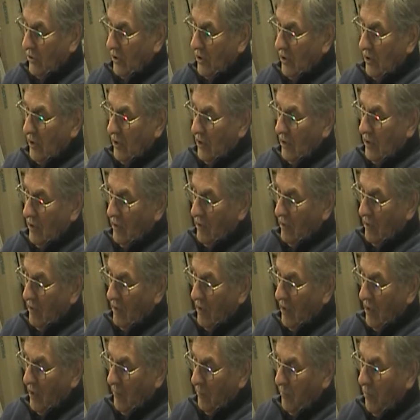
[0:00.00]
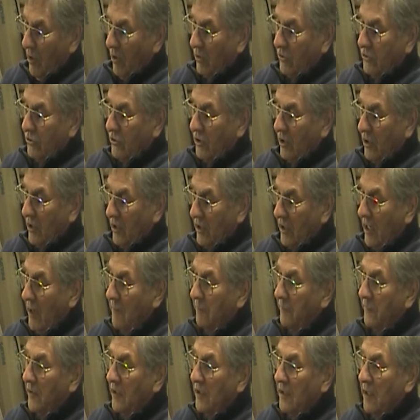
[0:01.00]
the blocks that
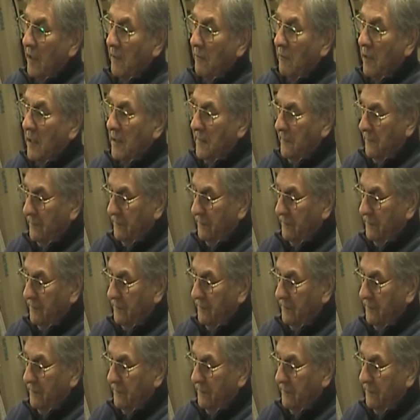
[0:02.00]
accompany that one.